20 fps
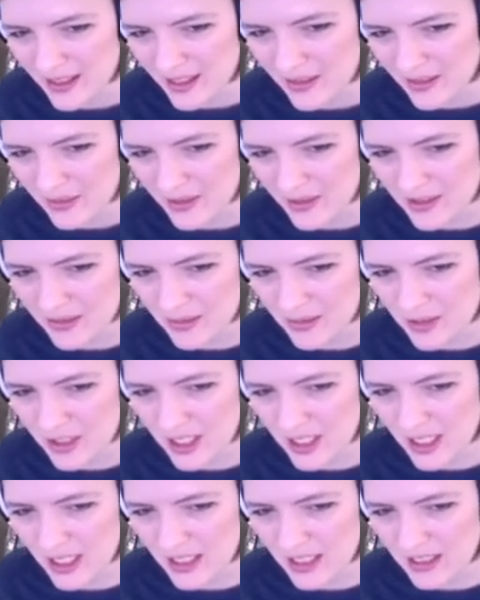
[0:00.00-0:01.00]
Or some
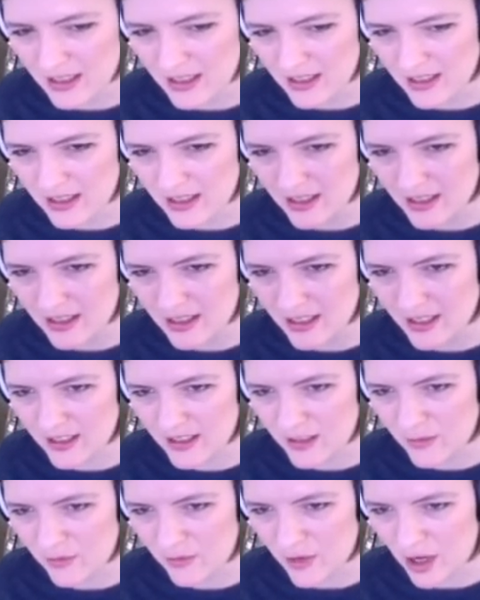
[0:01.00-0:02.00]
jeans, because it is
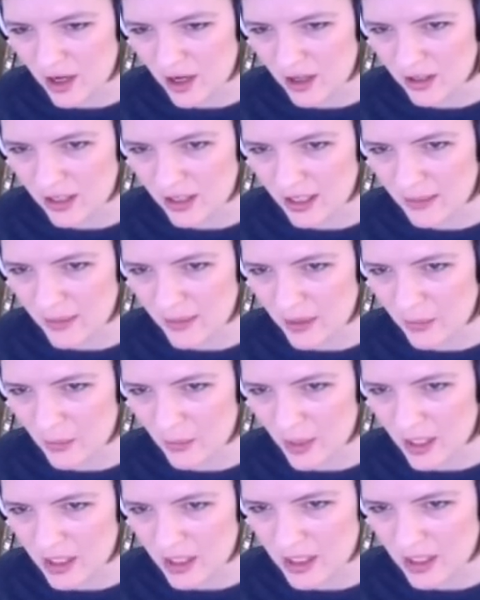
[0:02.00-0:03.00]
fall, gonna be
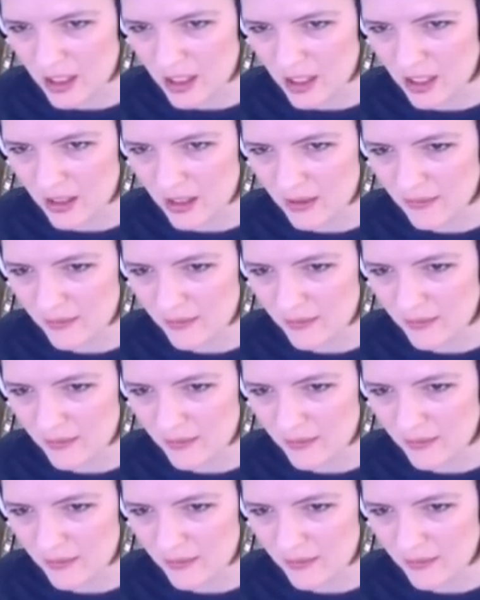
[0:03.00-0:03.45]
winter.